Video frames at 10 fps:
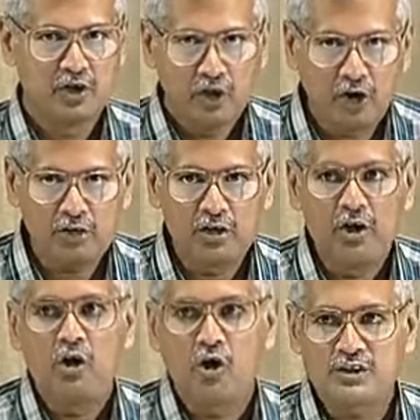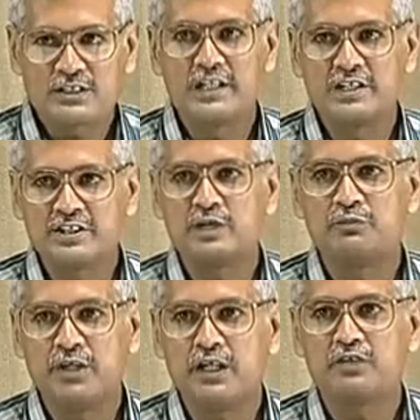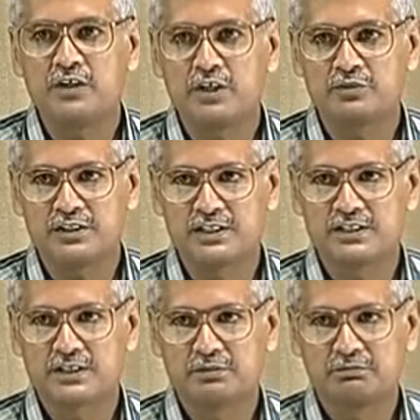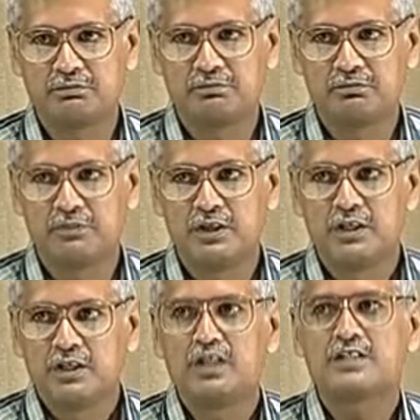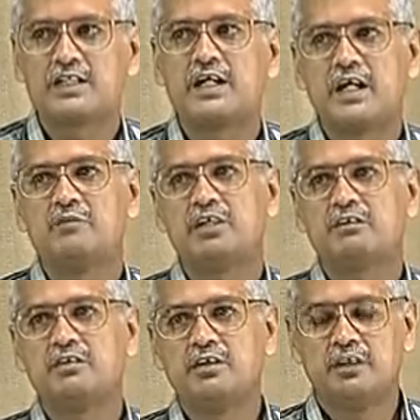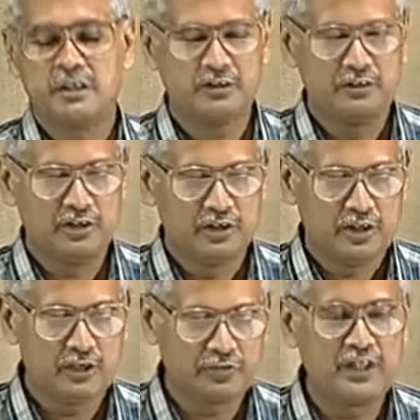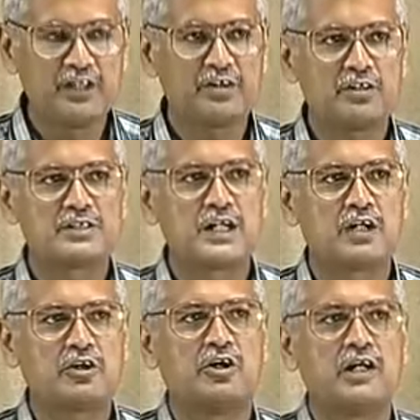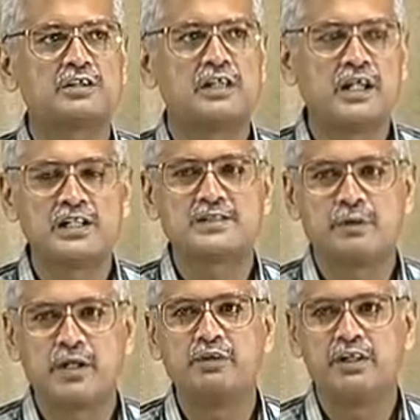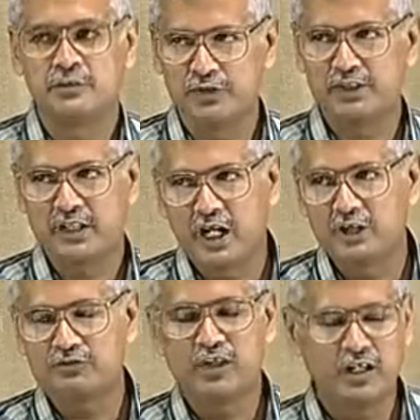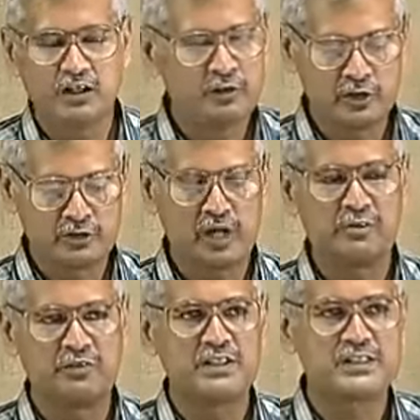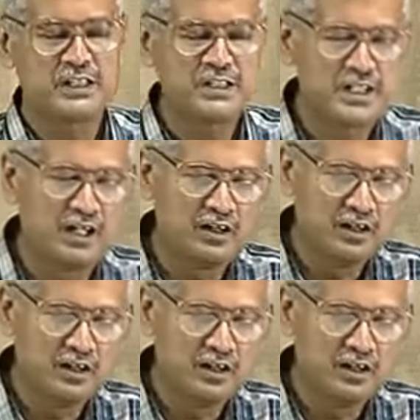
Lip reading: or oscillatory behavior of the system. Let's say, I mean, if we start conducting an experiment with alpha, I mean with this eta,